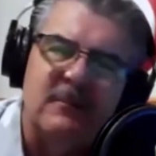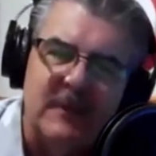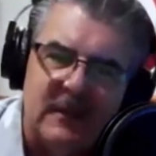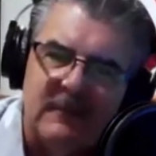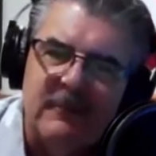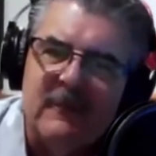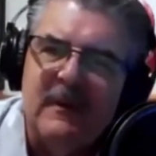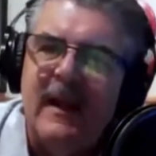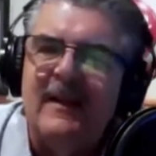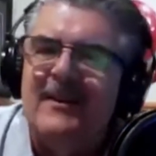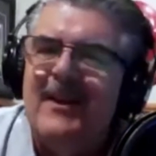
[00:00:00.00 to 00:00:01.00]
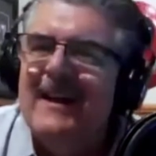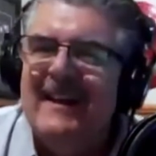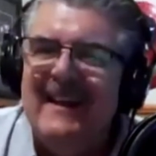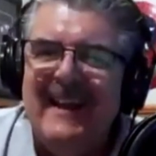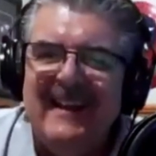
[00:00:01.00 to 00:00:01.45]
mill and
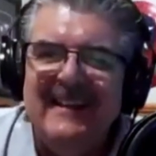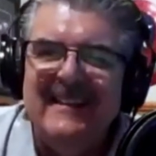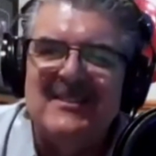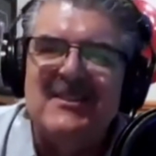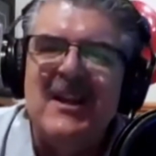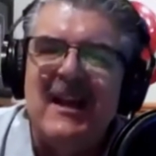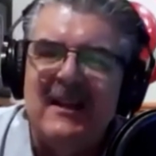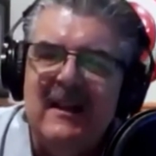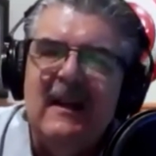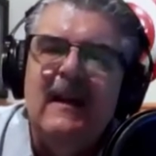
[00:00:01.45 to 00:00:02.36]
instead,